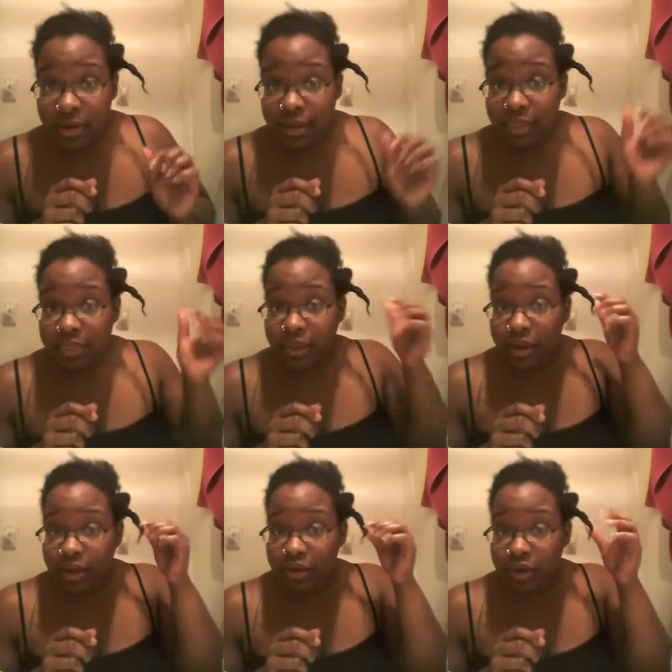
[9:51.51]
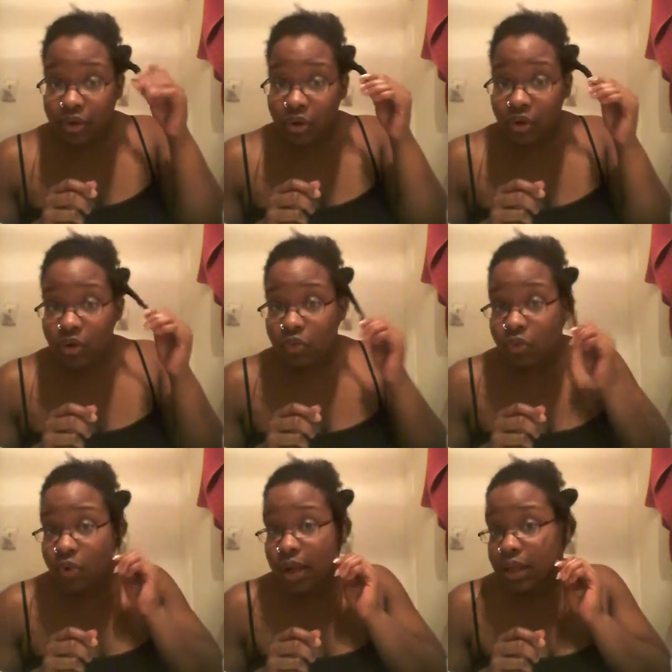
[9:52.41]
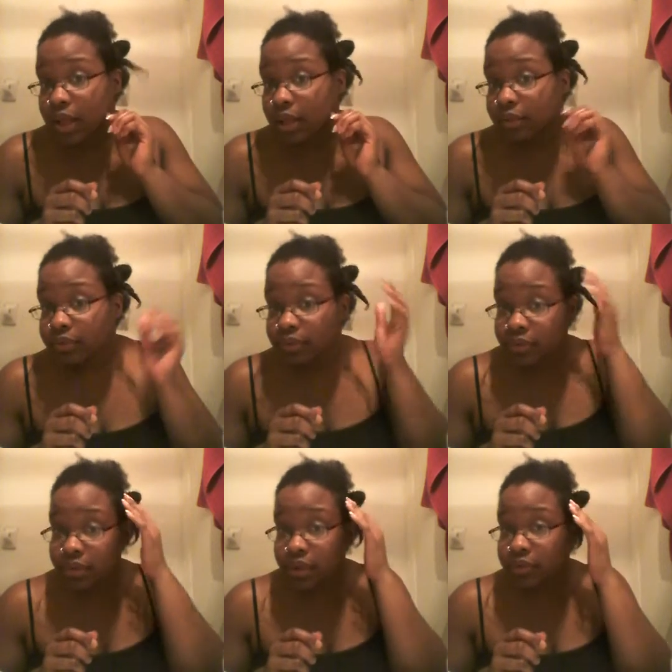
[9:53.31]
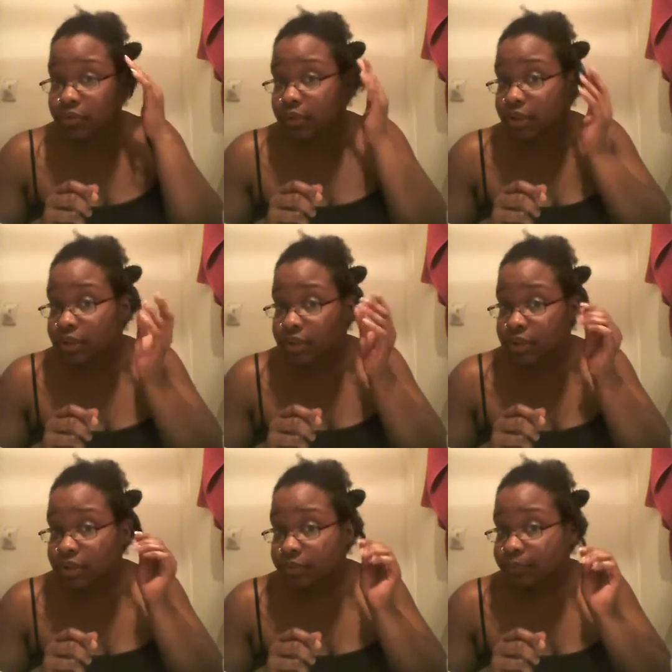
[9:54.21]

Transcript: And then, voila, a twist.